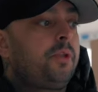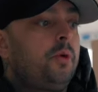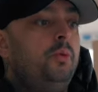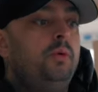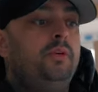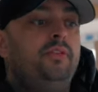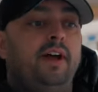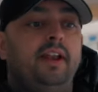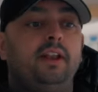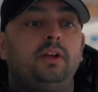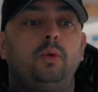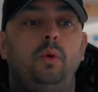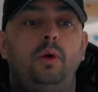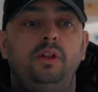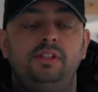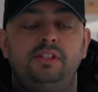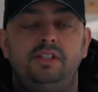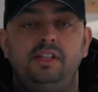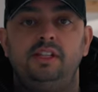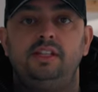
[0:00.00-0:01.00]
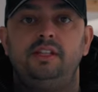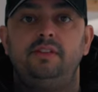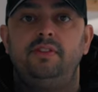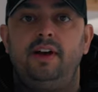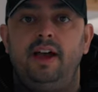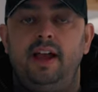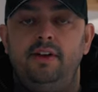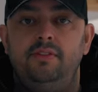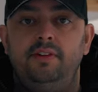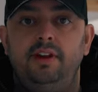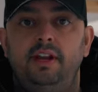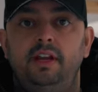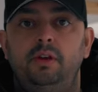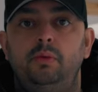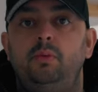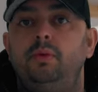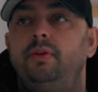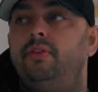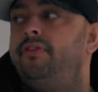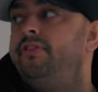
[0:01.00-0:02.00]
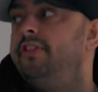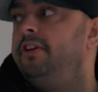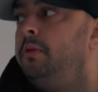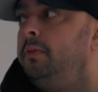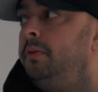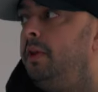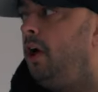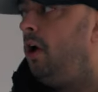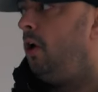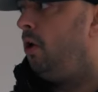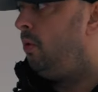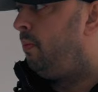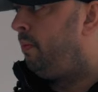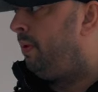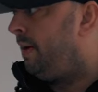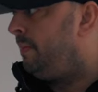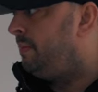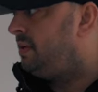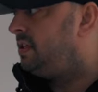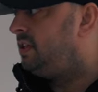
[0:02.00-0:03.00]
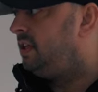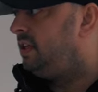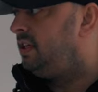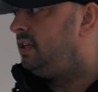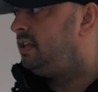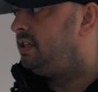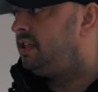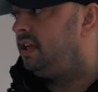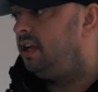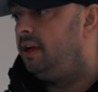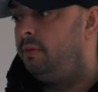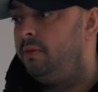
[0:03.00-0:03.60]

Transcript: We've had a quantity surveying, we've filmed the whole premises,